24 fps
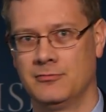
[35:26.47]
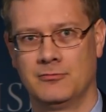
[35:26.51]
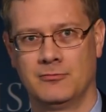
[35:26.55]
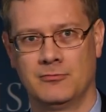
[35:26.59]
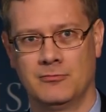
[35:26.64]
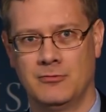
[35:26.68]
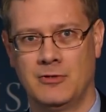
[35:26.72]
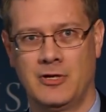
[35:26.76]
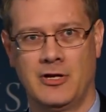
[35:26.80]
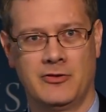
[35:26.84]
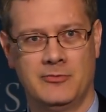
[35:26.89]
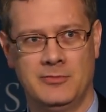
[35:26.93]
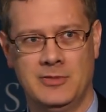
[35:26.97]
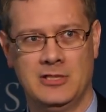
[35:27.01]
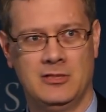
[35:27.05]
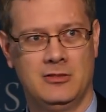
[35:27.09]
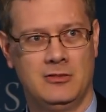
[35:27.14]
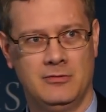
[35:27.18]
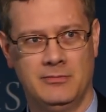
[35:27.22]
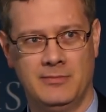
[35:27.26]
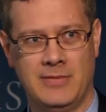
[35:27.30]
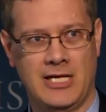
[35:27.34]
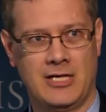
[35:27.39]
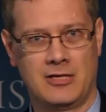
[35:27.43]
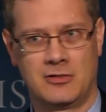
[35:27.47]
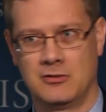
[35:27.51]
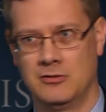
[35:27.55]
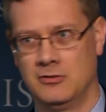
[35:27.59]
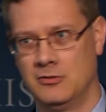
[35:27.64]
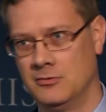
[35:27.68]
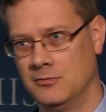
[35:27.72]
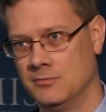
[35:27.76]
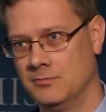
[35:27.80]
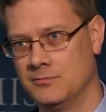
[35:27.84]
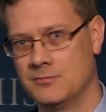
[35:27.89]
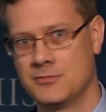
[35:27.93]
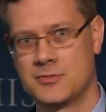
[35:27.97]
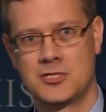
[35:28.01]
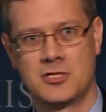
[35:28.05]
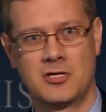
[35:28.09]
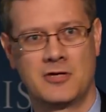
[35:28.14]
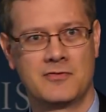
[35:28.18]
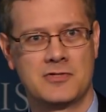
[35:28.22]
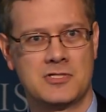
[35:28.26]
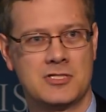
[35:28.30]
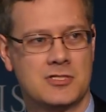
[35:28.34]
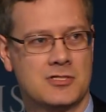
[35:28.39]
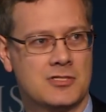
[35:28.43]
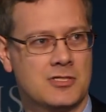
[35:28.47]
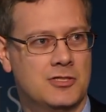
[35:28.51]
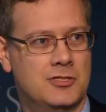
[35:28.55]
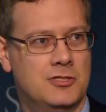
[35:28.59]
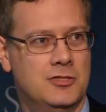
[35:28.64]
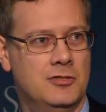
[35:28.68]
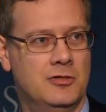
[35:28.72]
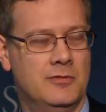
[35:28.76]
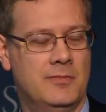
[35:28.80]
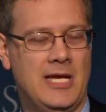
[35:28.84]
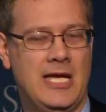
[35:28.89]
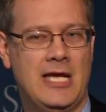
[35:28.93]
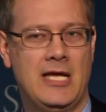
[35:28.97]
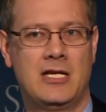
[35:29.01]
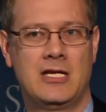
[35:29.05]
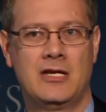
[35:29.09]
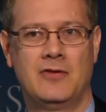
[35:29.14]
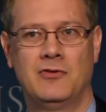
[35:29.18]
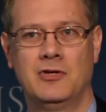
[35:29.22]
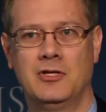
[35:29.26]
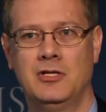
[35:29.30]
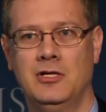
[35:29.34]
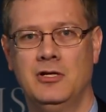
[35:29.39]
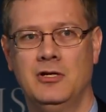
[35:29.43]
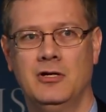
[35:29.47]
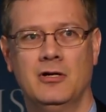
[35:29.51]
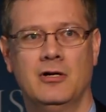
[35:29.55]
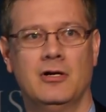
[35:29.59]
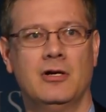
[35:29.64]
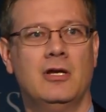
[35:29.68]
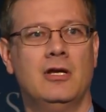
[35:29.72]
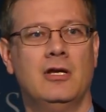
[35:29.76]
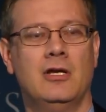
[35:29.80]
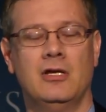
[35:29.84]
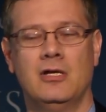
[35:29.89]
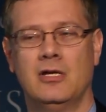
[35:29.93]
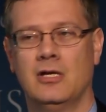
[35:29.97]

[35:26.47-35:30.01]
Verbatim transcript: run-of-the-mill medical services that you demand every year,